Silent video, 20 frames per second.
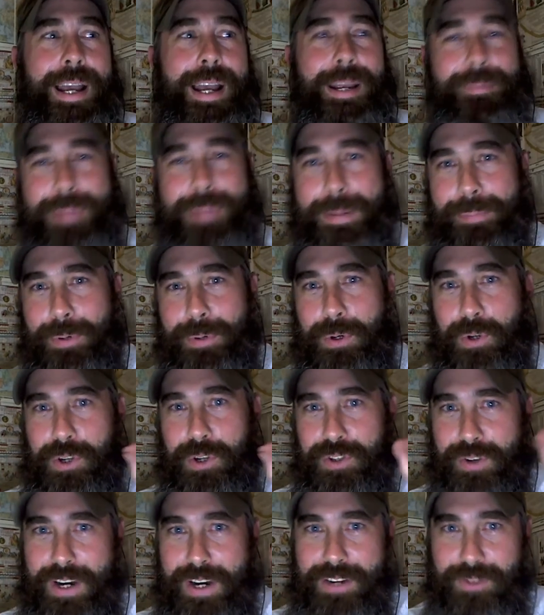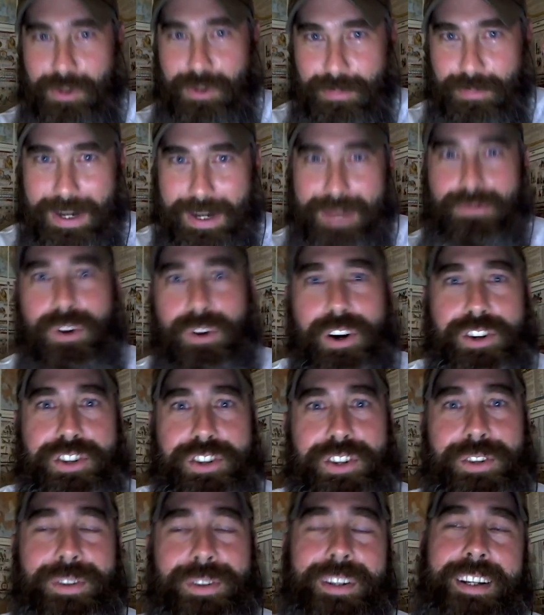people who are trying to brainwash
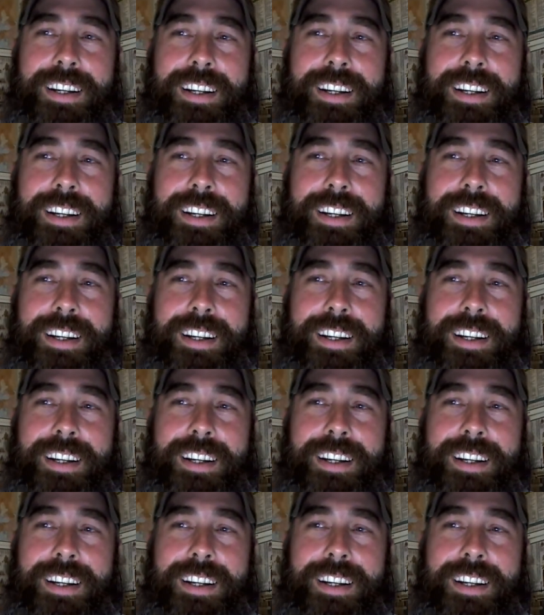you.